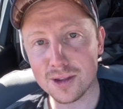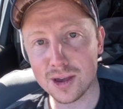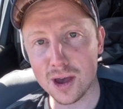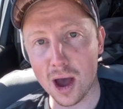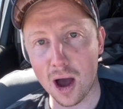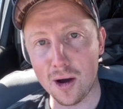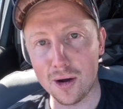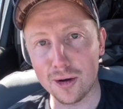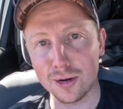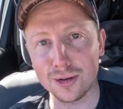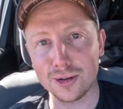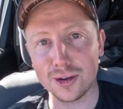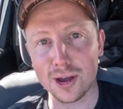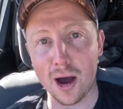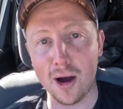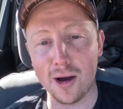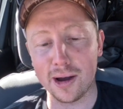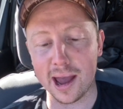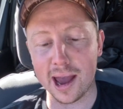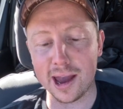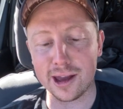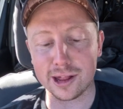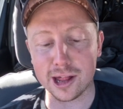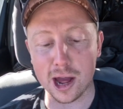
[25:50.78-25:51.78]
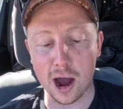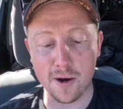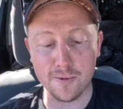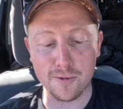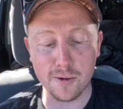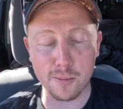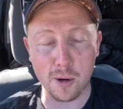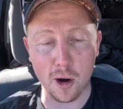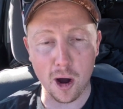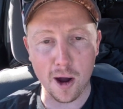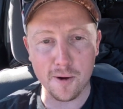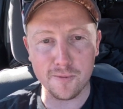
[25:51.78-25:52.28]
go and get yourself
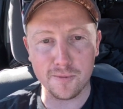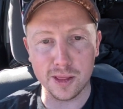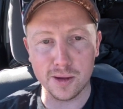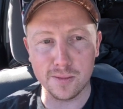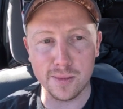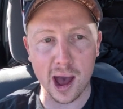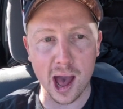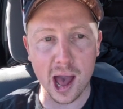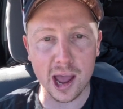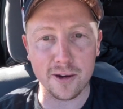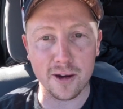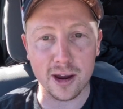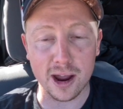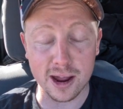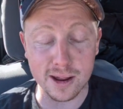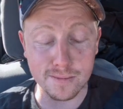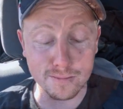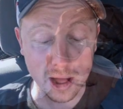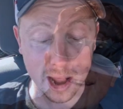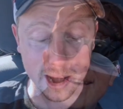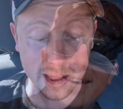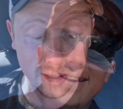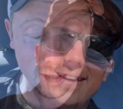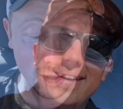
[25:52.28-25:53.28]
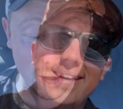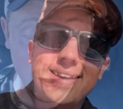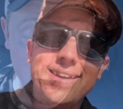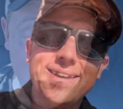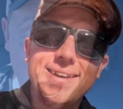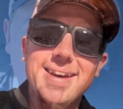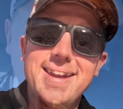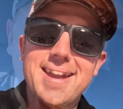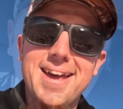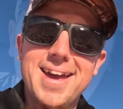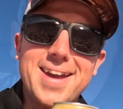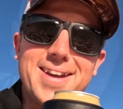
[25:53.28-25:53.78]
a pie from the bakery. Bloody good.
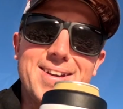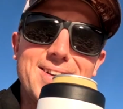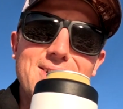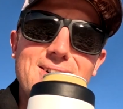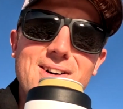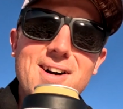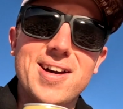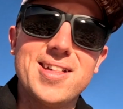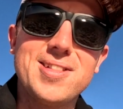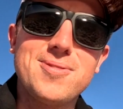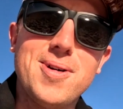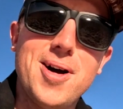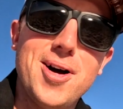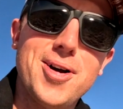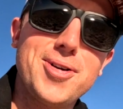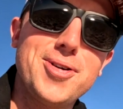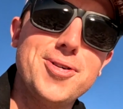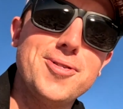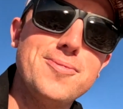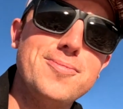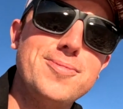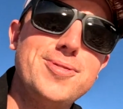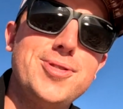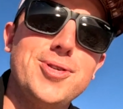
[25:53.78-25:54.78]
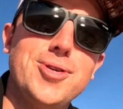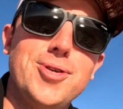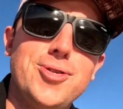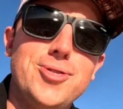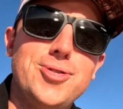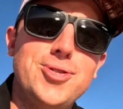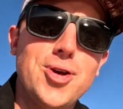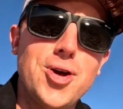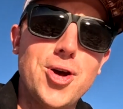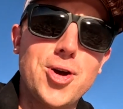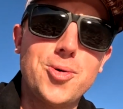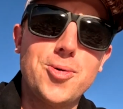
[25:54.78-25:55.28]
G'day guys, welcome to
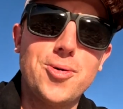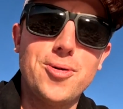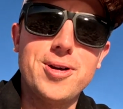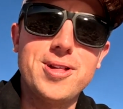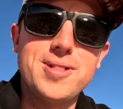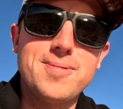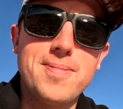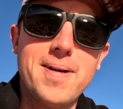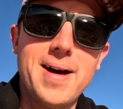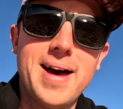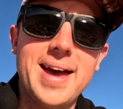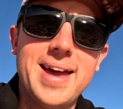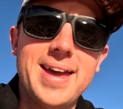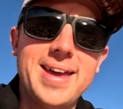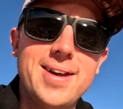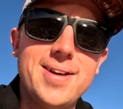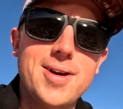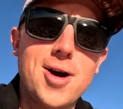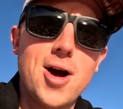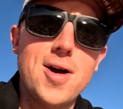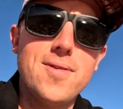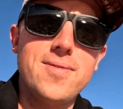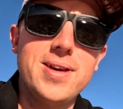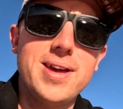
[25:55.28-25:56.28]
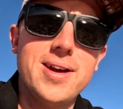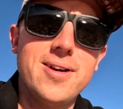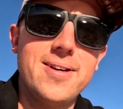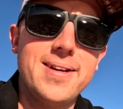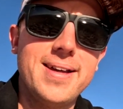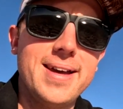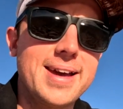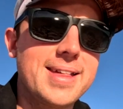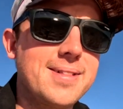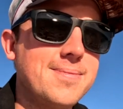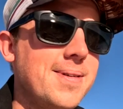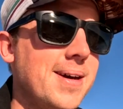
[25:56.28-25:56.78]
Turquoise Bay over here at
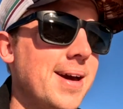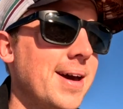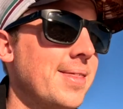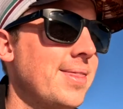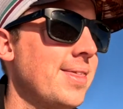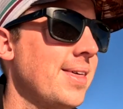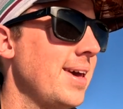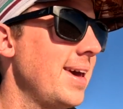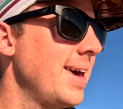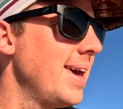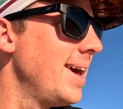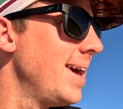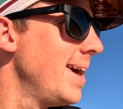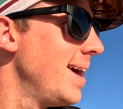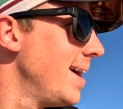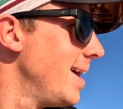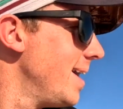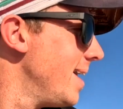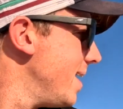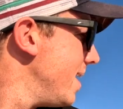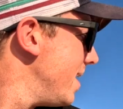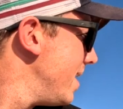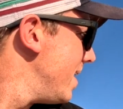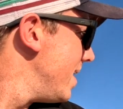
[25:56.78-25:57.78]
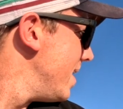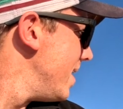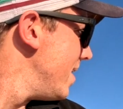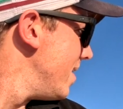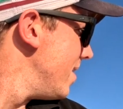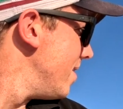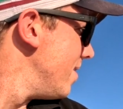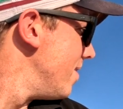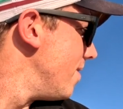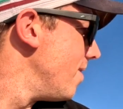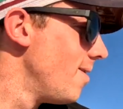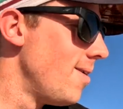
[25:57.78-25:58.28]
Exmouth.
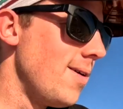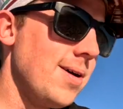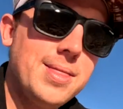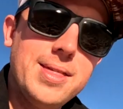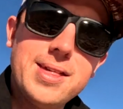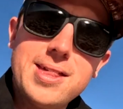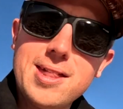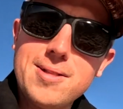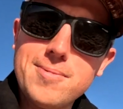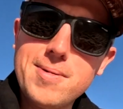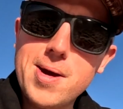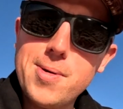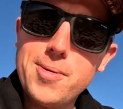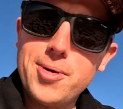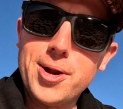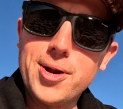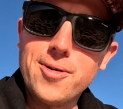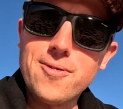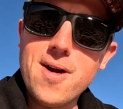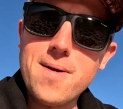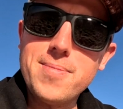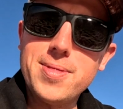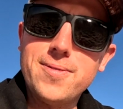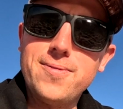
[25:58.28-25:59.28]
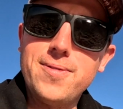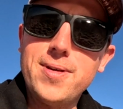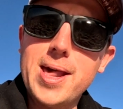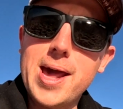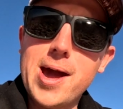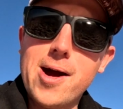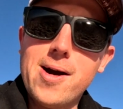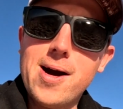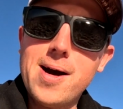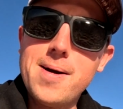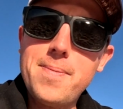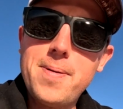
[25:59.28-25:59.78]
This is where we're going to wrap the
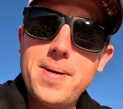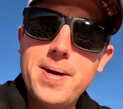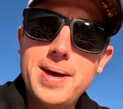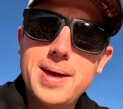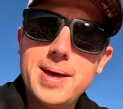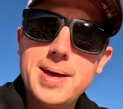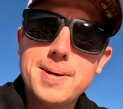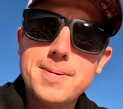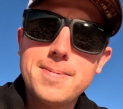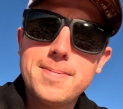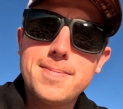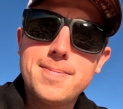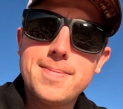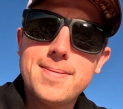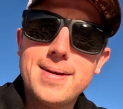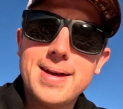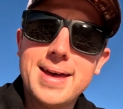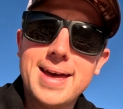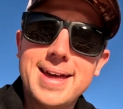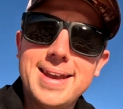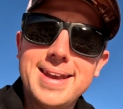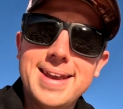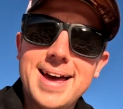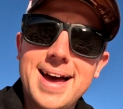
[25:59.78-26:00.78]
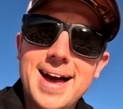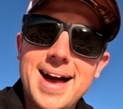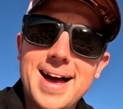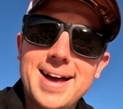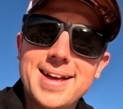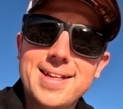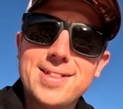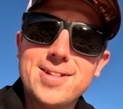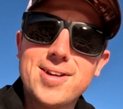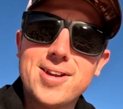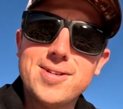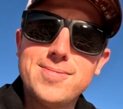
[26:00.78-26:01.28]
video up, and
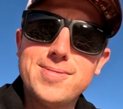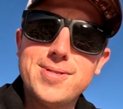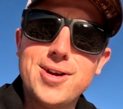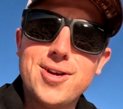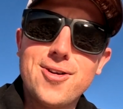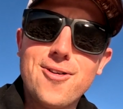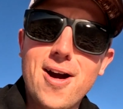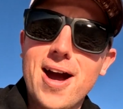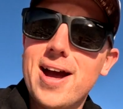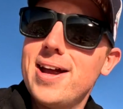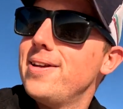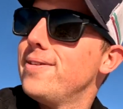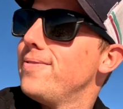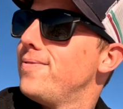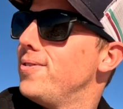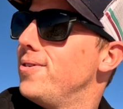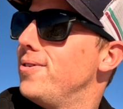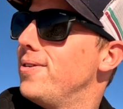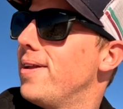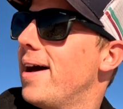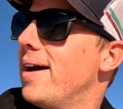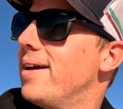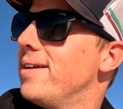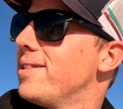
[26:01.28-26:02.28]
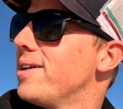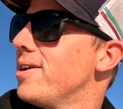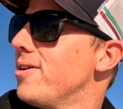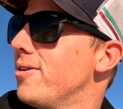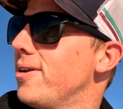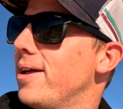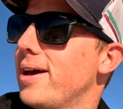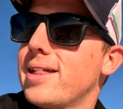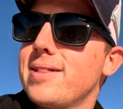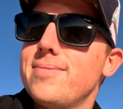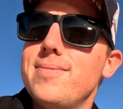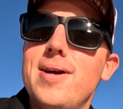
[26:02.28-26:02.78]
it's going to be a great few days here
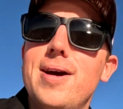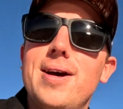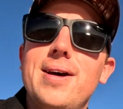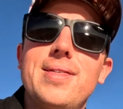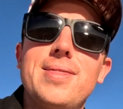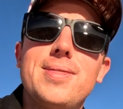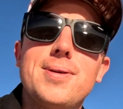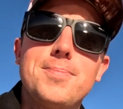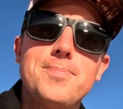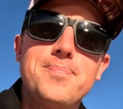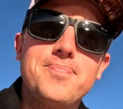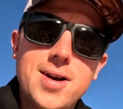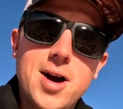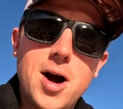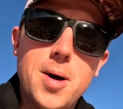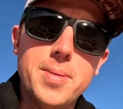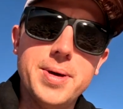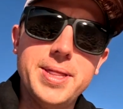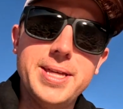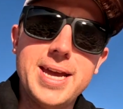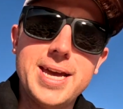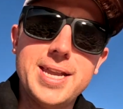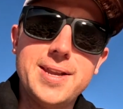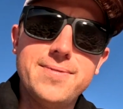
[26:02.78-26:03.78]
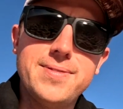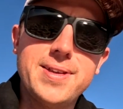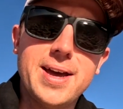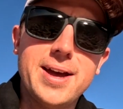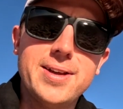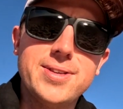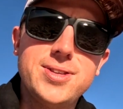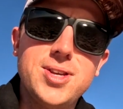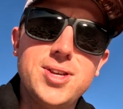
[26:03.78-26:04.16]
at Exmouth. I'm at the end of day